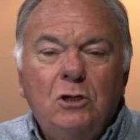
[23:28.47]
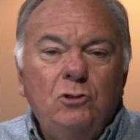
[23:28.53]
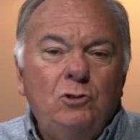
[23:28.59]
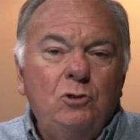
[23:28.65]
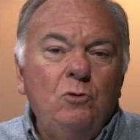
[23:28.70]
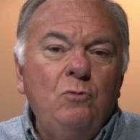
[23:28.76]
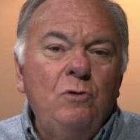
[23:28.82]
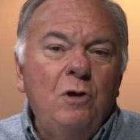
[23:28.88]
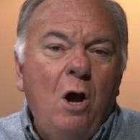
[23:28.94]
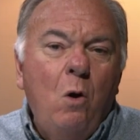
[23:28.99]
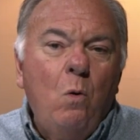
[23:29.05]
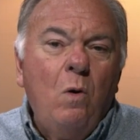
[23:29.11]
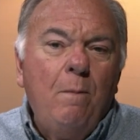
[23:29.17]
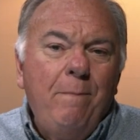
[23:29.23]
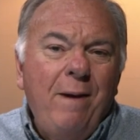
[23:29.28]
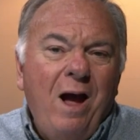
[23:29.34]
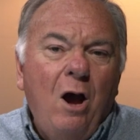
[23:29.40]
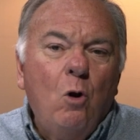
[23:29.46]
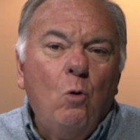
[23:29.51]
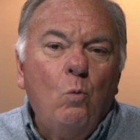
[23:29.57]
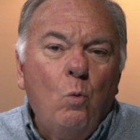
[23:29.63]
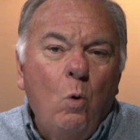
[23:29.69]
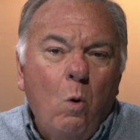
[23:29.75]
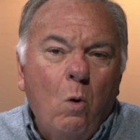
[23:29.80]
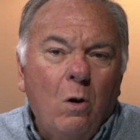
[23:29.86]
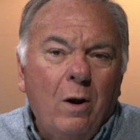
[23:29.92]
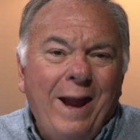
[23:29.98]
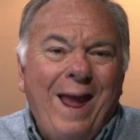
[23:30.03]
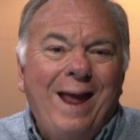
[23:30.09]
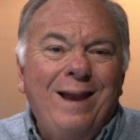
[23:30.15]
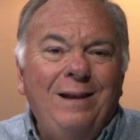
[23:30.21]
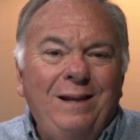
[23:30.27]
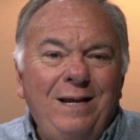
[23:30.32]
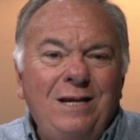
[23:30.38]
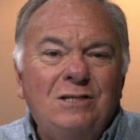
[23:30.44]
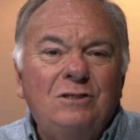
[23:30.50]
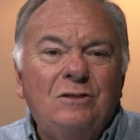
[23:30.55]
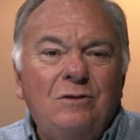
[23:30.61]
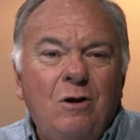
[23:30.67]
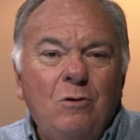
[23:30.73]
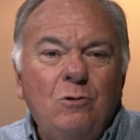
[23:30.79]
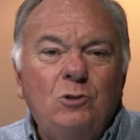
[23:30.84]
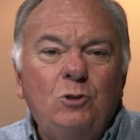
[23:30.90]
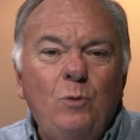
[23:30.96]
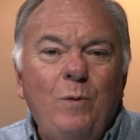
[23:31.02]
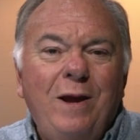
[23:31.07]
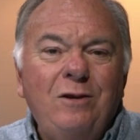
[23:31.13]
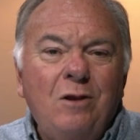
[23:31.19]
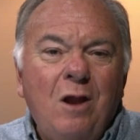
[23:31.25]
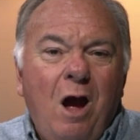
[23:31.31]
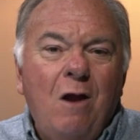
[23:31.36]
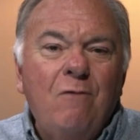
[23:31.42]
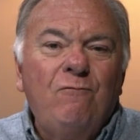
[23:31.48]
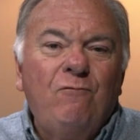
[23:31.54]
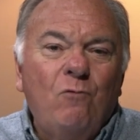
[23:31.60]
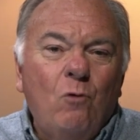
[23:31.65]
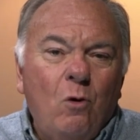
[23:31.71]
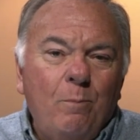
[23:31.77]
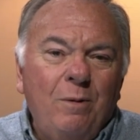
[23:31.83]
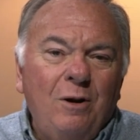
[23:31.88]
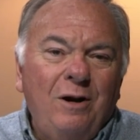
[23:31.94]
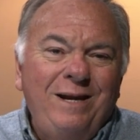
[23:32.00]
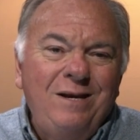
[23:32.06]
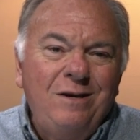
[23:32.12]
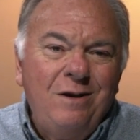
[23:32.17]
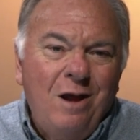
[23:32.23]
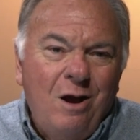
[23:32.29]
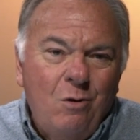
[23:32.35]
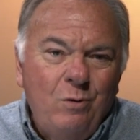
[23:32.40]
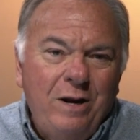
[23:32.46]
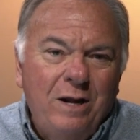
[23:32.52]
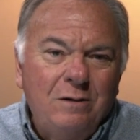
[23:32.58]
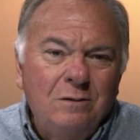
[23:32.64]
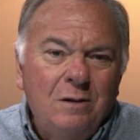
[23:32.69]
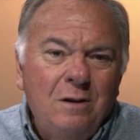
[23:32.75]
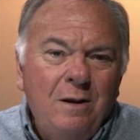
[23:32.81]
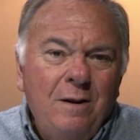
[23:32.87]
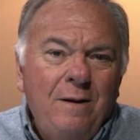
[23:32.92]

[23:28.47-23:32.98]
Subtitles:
to know about war, at least those who had not formerly known it."